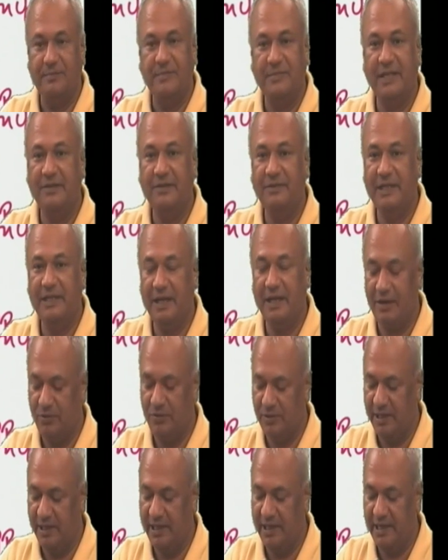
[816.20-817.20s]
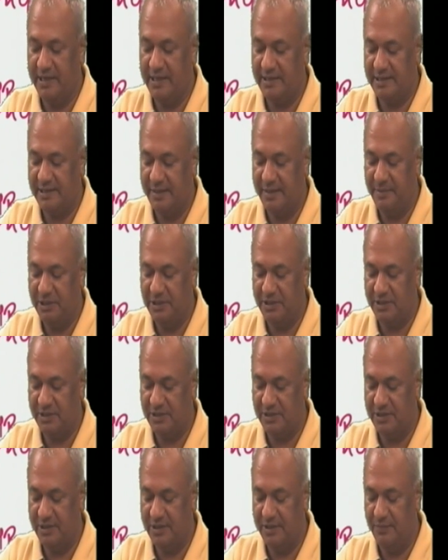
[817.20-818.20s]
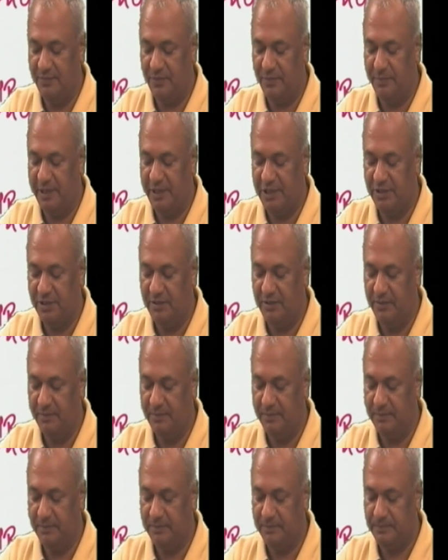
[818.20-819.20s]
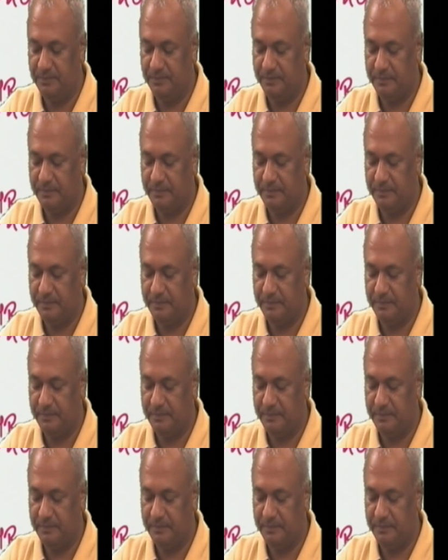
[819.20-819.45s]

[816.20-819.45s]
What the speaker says: Then we are looking at semi-structured information.